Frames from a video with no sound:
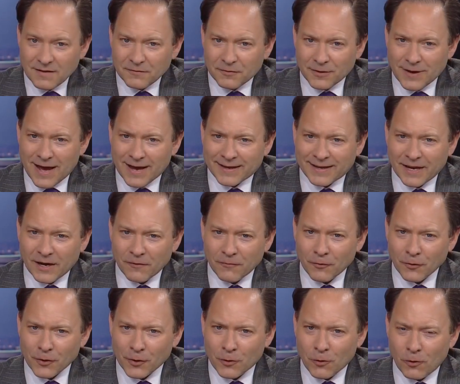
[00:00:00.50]
If you're not
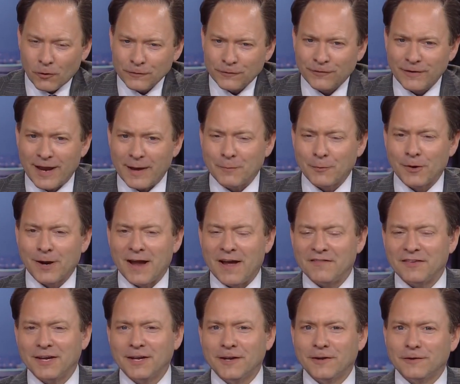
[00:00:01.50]
careful, the cold snap we're
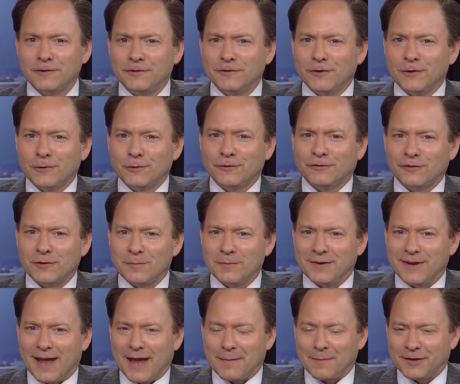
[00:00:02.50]
having could do some
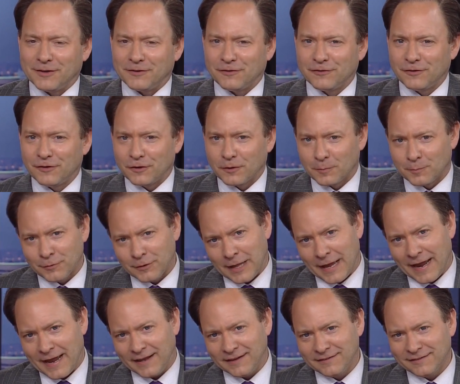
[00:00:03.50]
damage to your
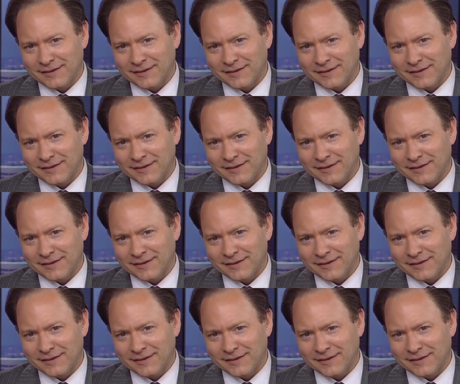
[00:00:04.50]
plants.